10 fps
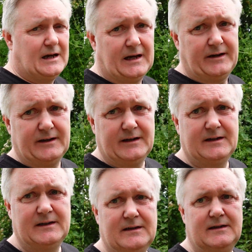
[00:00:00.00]
And
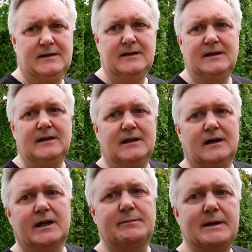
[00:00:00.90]

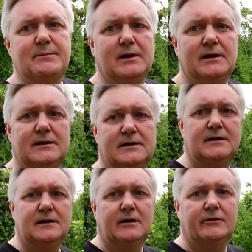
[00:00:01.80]
a lot of people
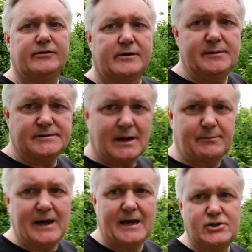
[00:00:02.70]
are under the
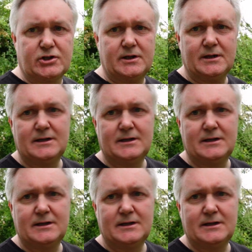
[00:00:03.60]
misapprehension